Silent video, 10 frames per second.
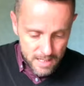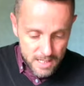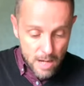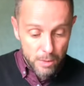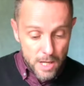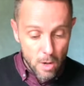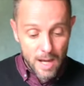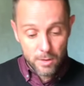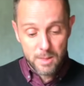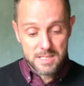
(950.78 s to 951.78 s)
Now, we know
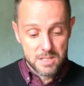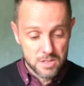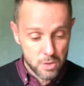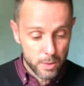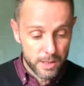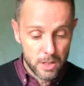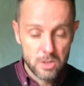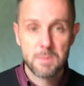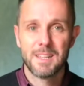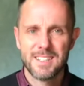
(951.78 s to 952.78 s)
how the rest of the story
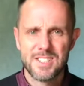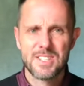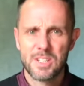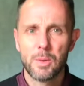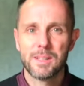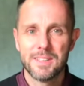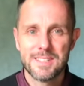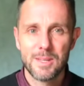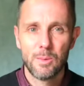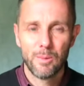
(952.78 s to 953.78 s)
goes, but let's just quickly
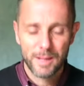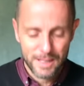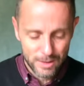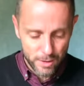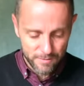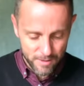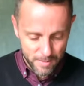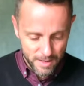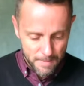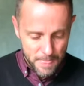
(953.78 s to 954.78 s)
see what we can learn from
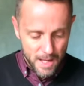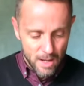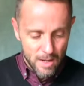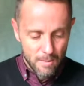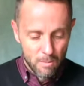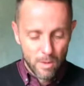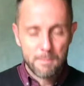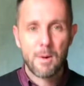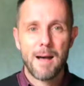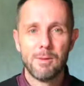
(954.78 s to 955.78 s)
it. One
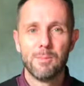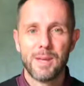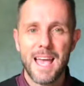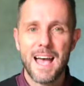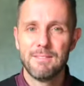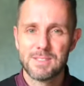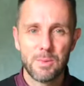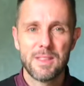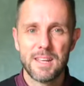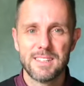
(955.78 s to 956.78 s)
problem we have is
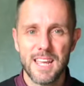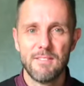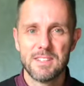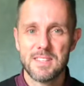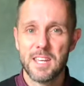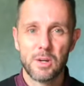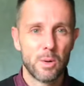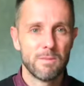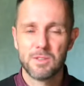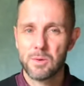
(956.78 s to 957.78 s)
we think David's the
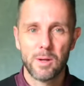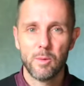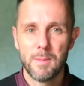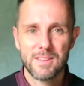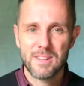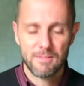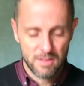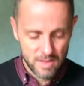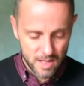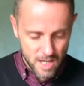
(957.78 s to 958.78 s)
hero of the story, and we mess
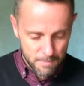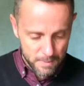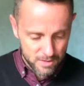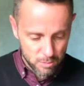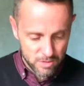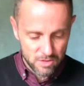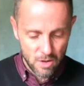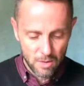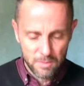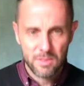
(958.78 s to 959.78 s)
everything up as a
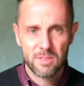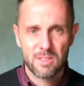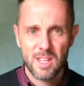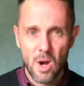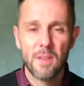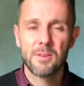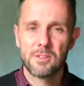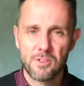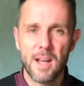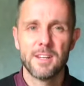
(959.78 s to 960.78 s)
result. The
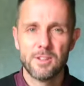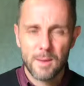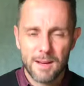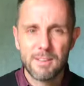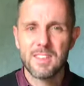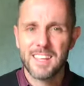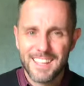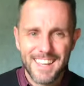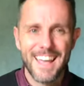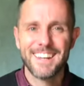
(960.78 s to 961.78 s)
author's trying to everything
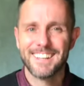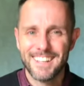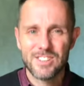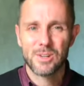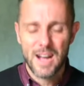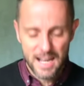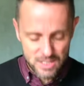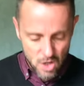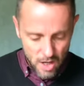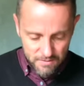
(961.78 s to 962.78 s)
he can to get your
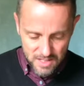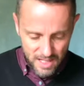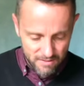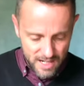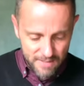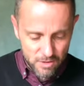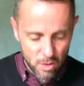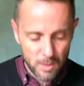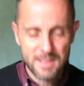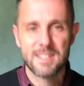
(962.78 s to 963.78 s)
eyes off David. After
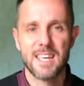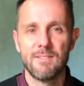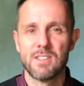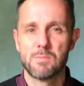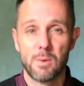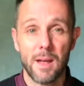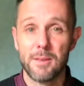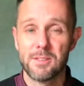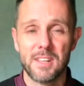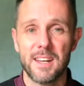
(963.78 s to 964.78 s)
all, what did David's
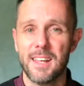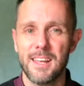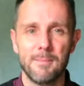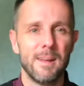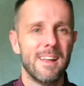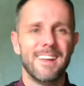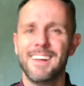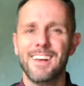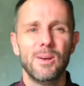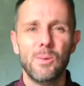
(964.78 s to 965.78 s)
brother say to him?
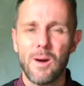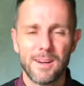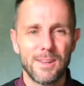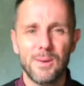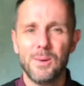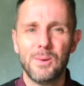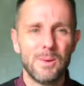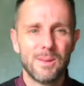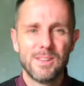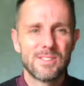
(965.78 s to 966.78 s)
Who are you?
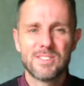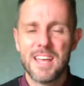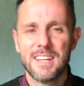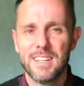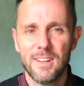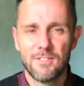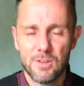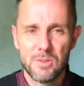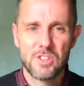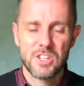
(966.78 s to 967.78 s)
You're just tending a
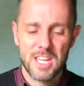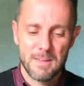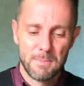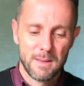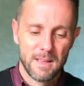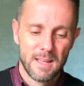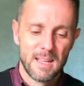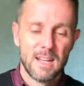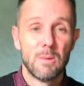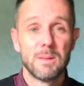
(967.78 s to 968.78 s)
few sheep.
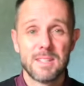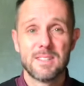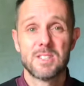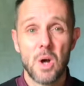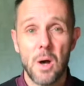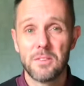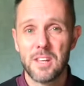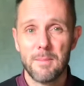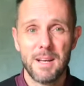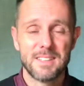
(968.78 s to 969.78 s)
What did Saul
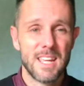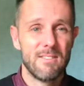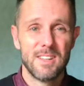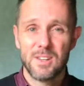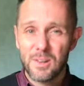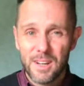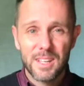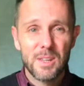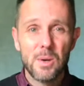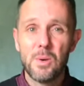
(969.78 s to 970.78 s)
say about David? You're a
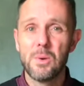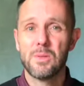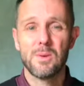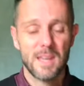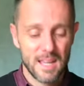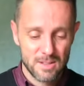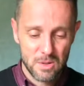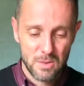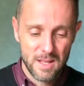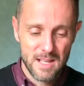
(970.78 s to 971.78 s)
youth. You can't
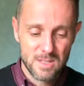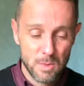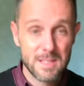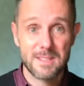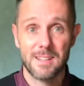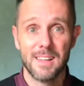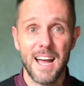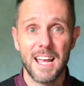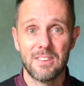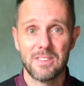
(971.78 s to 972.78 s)
do this. What does
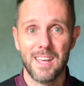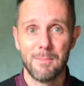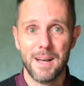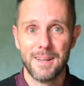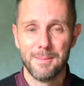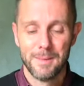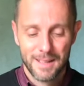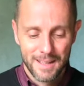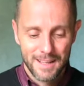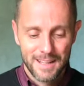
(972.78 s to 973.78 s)
Goliath say about him?
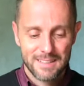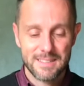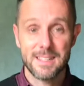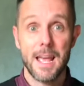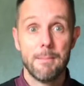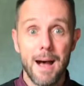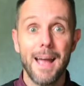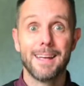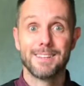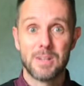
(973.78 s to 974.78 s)
He says, am
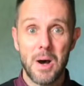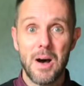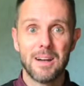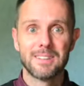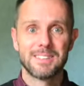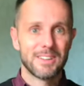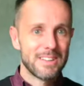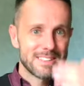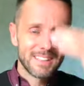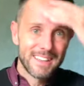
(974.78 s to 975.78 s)
I a dog?
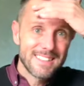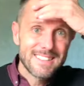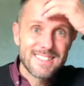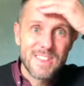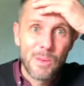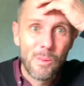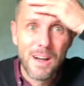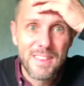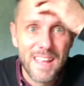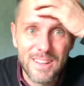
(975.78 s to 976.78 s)
Seriously? This is the
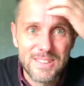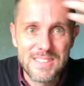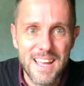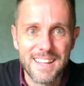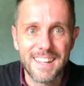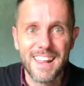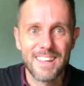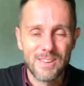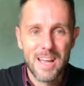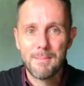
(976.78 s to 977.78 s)
one that you're sending, that
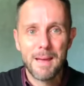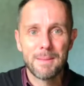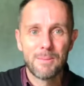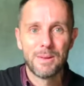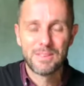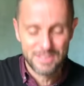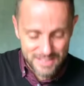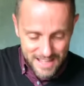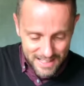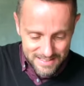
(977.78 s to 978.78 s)
you come at me with
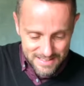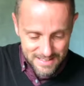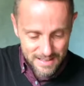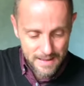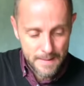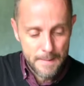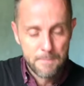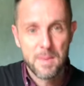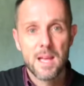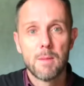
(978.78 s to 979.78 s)
sticks?
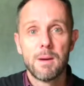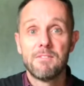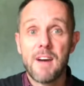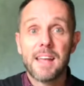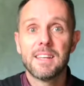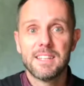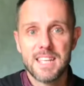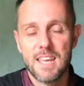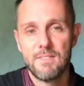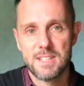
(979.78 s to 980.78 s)
But finally,
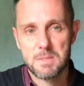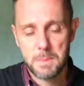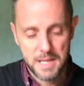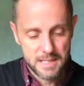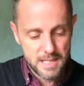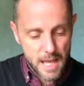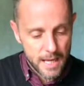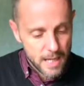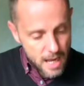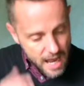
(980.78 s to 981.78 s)
David speaks,
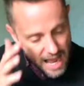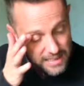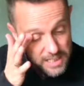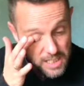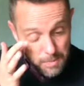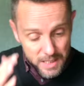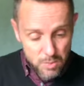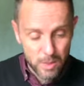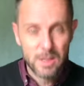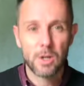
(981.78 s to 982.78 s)
and as he
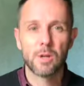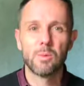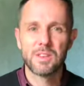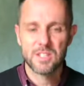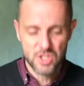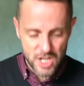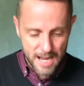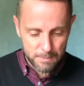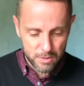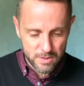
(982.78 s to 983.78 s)
speaks, we learn what this
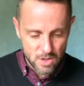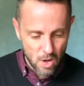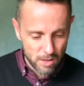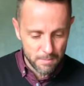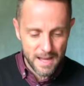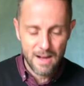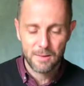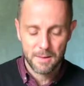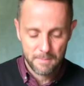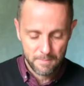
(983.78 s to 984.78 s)
chapter is all about.